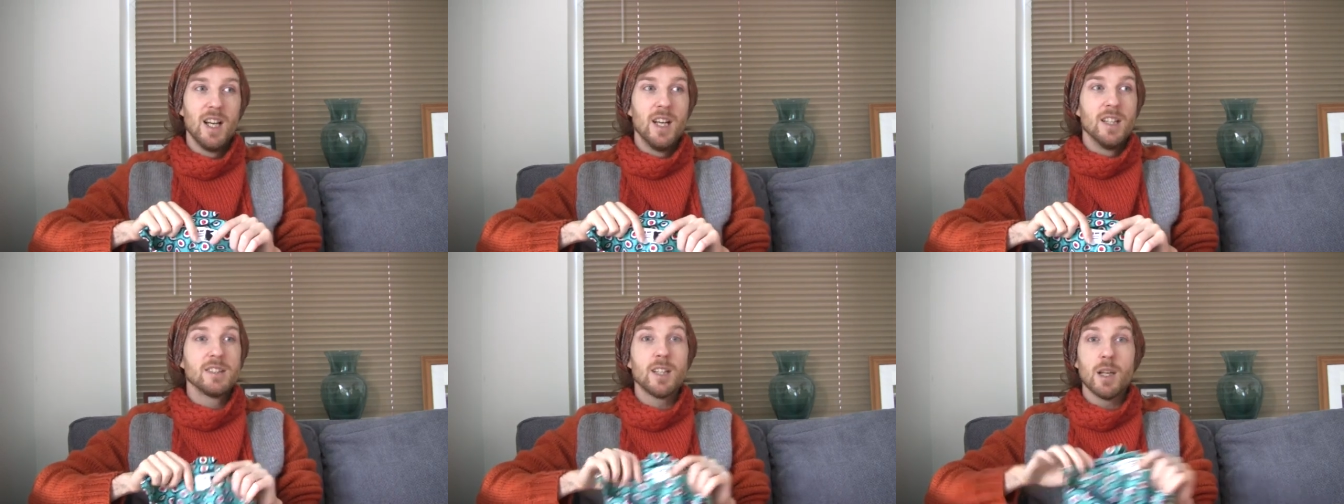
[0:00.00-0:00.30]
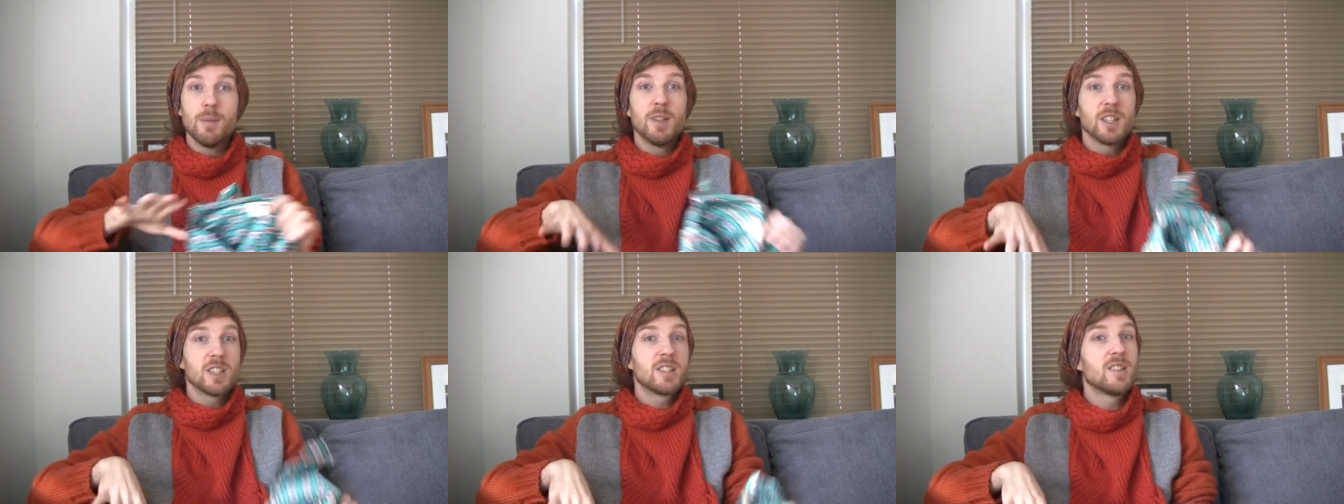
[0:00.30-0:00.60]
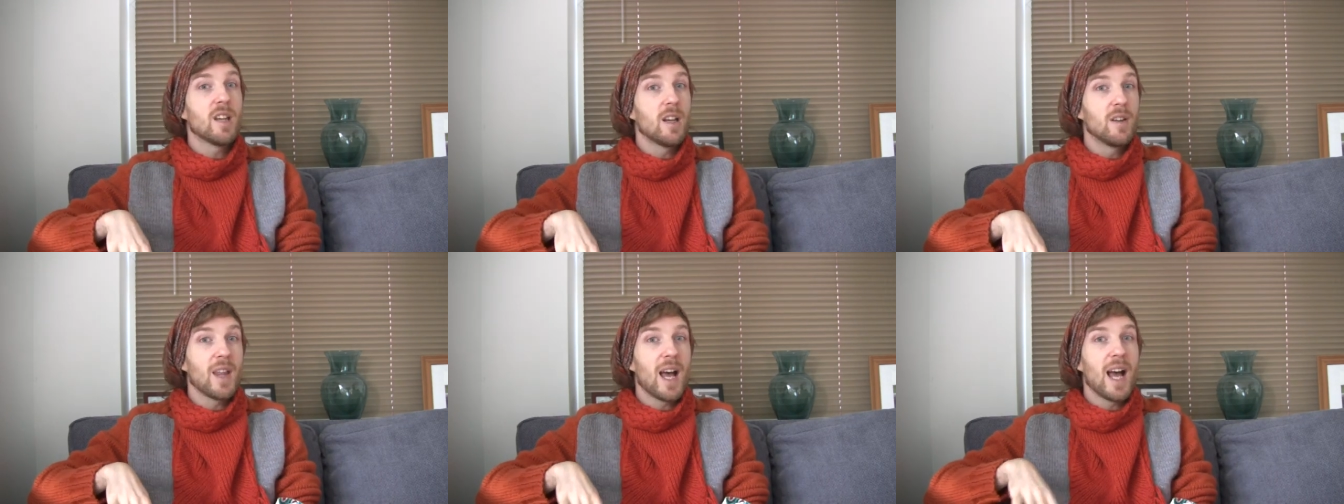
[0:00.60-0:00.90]
So much
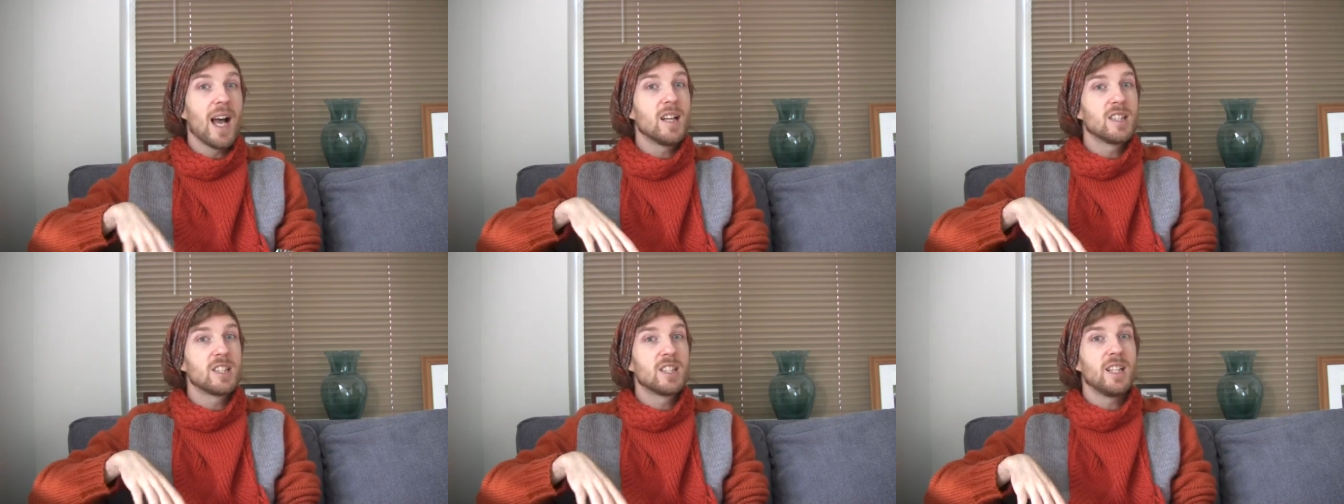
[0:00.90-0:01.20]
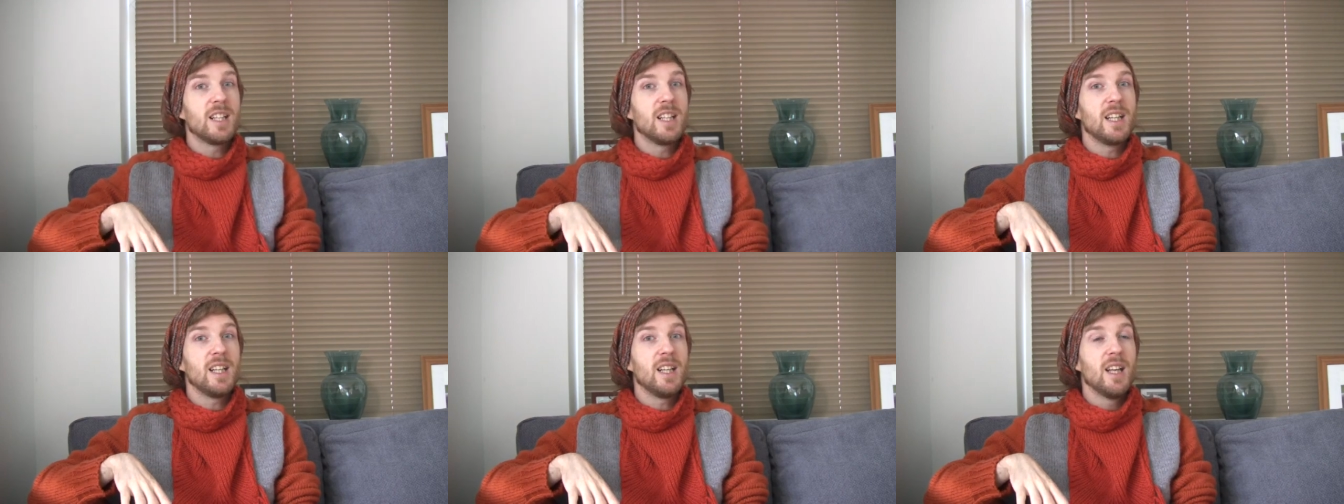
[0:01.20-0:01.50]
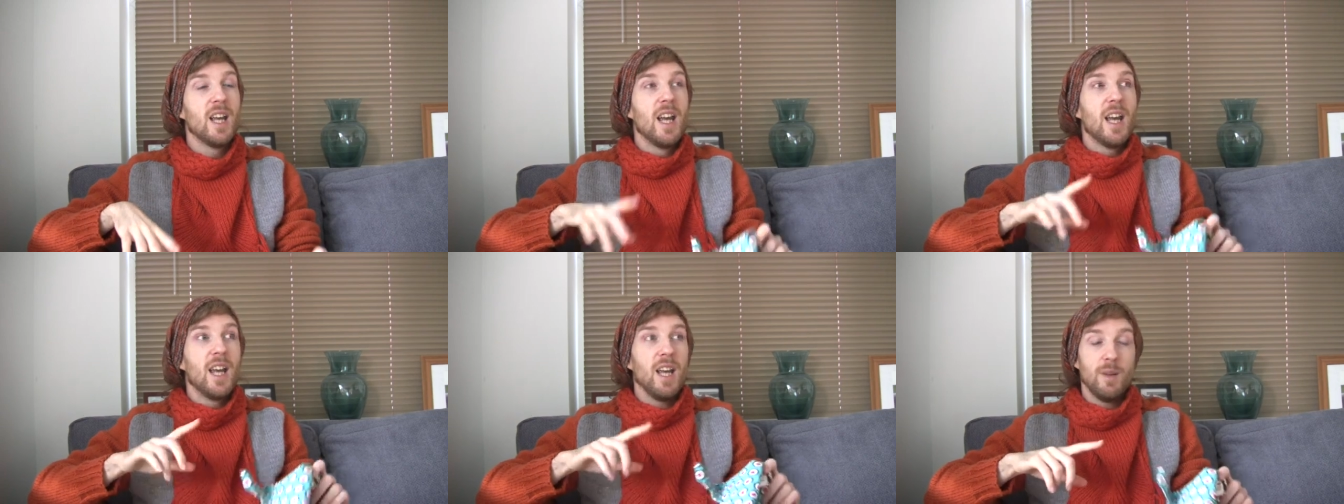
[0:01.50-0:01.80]
so that
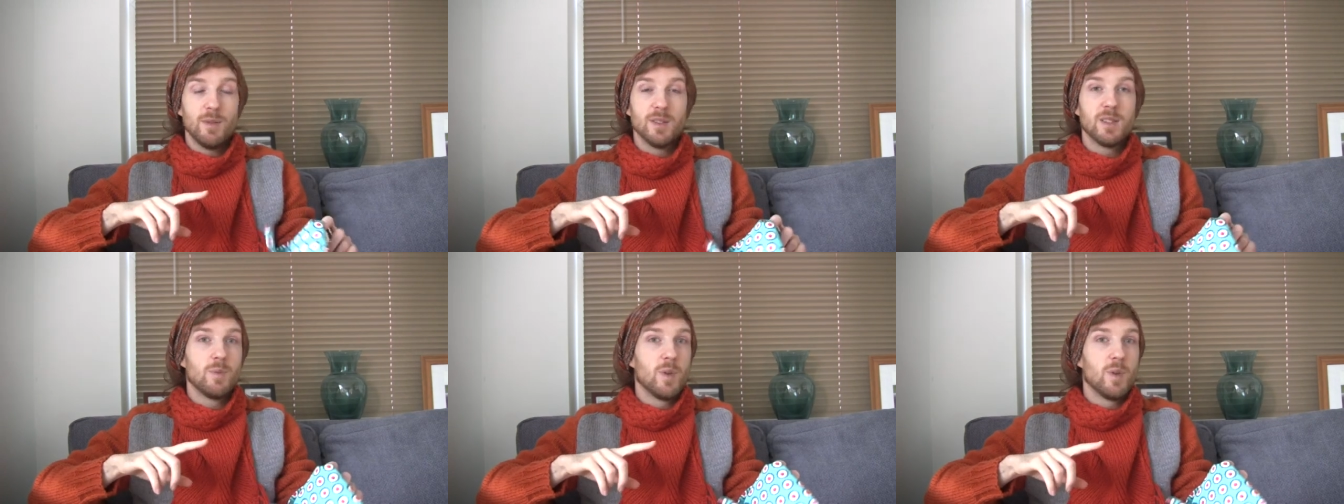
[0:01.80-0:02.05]
actually he was